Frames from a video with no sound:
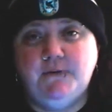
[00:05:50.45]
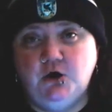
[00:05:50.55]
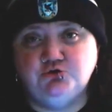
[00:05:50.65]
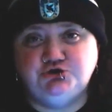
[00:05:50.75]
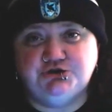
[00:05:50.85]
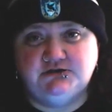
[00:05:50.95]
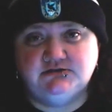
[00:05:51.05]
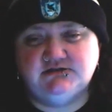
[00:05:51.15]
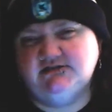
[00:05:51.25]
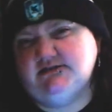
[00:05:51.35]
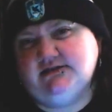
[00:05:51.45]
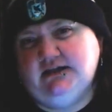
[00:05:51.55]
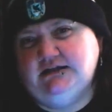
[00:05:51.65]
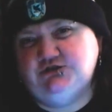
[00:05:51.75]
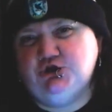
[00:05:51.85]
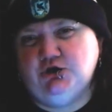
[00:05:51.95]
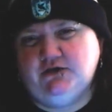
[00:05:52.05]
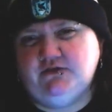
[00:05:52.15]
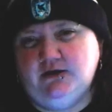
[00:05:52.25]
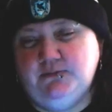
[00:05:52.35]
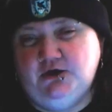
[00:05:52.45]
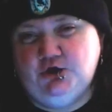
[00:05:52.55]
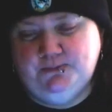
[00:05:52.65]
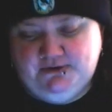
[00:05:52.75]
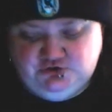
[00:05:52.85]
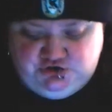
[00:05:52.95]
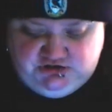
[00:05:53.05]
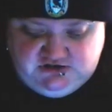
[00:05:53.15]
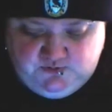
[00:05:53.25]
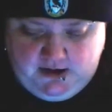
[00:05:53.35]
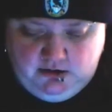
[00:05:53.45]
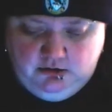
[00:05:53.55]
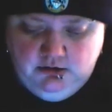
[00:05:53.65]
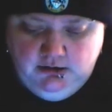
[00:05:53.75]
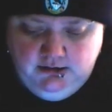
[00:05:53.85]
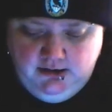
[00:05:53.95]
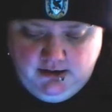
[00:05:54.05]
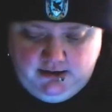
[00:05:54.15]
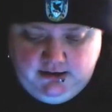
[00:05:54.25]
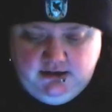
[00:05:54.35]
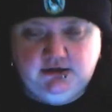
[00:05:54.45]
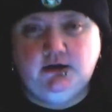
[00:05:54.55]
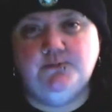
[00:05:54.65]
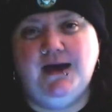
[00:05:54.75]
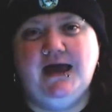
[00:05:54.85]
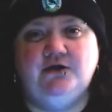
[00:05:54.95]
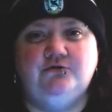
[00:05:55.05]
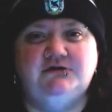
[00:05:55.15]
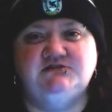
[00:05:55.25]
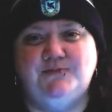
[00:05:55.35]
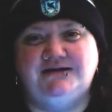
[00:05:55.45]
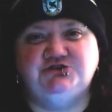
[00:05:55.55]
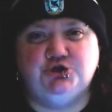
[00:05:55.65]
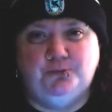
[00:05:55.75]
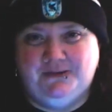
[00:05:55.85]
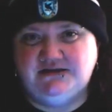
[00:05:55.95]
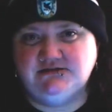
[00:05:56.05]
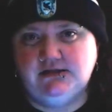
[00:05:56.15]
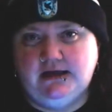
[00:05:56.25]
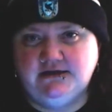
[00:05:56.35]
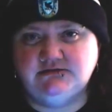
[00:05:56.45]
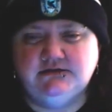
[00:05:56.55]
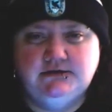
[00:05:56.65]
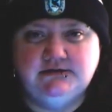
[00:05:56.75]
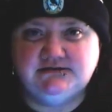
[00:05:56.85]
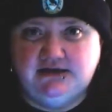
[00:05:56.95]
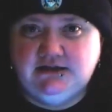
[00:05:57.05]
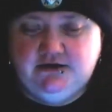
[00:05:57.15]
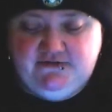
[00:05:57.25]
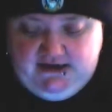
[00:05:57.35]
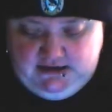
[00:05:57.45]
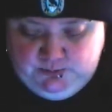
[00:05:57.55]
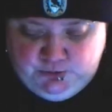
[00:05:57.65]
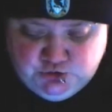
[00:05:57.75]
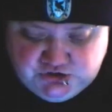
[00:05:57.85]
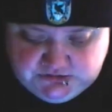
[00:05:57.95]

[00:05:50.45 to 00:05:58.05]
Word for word: potions, because I like to cook, I think I'd be good at potions as well. And on um, Hagrid's Magical Beast class, because I love animals.